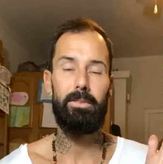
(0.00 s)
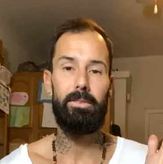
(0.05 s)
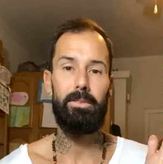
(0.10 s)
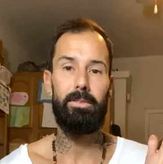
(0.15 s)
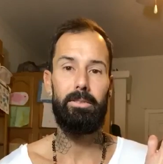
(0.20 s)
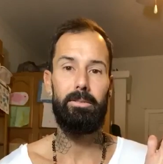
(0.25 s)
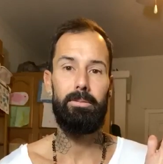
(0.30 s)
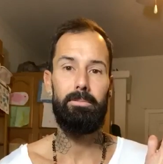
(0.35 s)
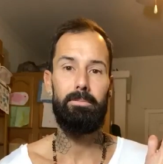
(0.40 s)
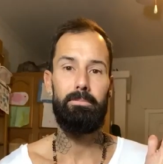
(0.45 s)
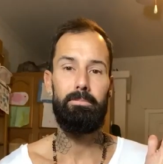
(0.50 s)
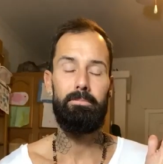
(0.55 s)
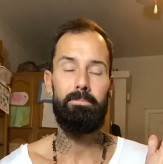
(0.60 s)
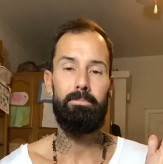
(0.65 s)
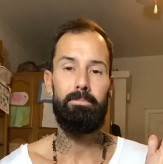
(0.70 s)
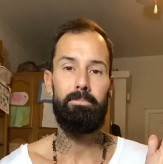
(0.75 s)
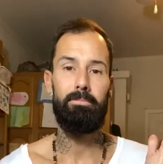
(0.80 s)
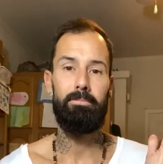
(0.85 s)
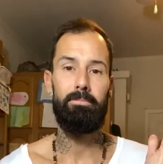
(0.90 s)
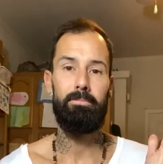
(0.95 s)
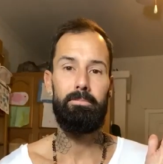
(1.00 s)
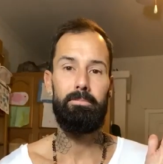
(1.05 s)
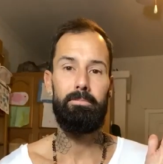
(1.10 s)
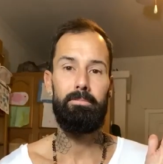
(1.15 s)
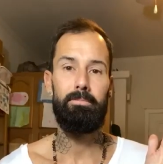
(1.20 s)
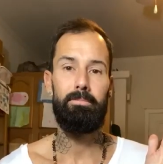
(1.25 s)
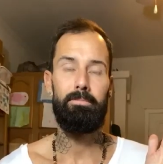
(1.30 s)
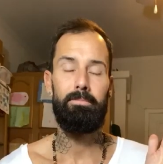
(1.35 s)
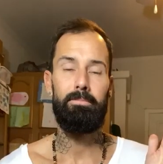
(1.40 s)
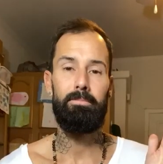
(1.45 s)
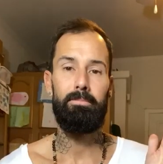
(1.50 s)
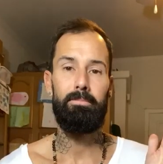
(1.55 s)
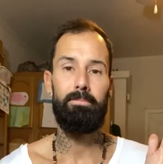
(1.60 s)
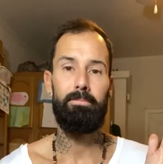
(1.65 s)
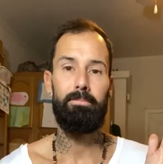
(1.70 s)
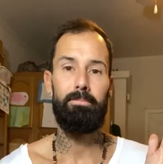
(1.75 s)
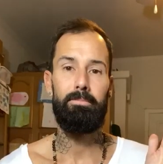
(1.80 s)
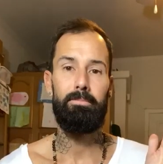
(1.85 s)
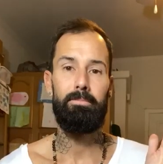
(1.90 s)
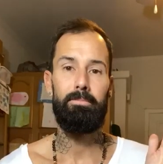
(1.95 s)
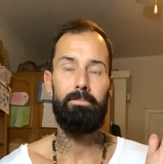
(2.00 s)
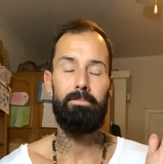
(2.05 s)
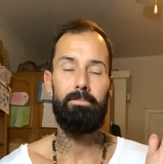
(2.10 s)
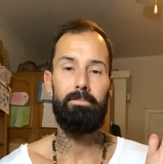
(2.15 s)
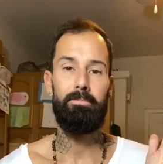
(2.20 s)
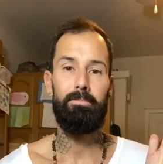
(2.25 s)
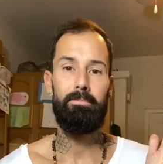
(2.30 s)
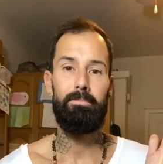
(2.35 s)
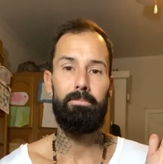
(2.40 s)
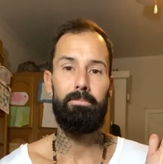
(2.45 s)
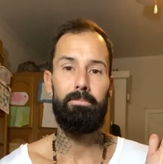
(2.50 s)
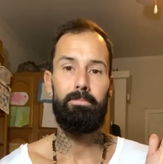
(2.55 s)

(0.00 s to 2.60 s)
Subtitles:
Nobody speaks.